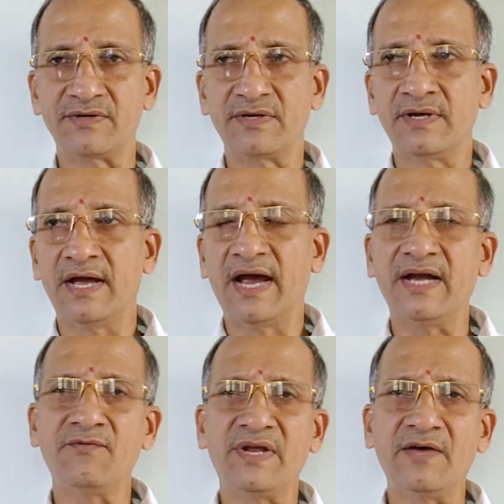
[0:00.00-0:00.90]
And
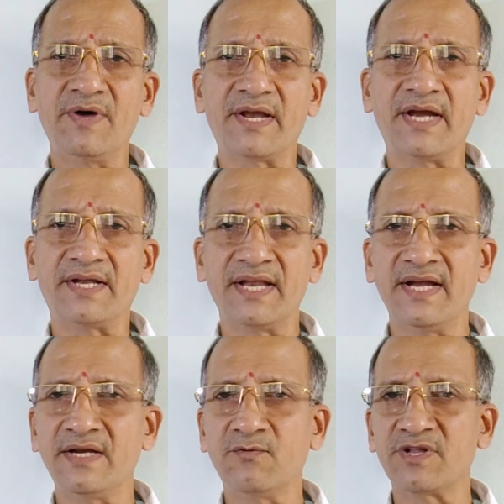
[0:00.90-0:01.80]
whenever a tenant
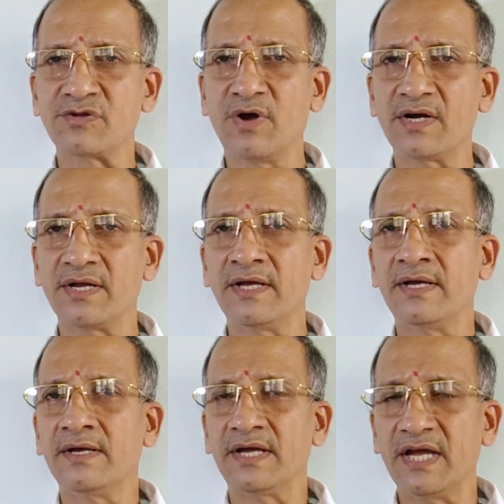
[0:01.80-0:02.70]
was not
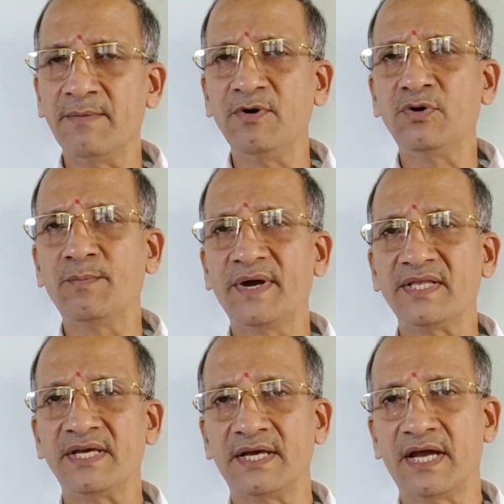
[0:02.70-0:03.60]
able to pay the
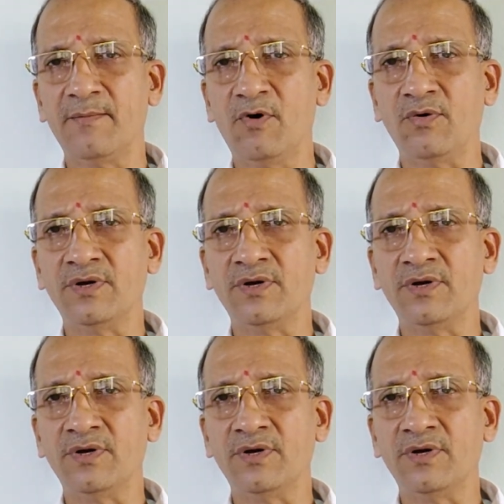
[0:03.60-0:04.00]
amount,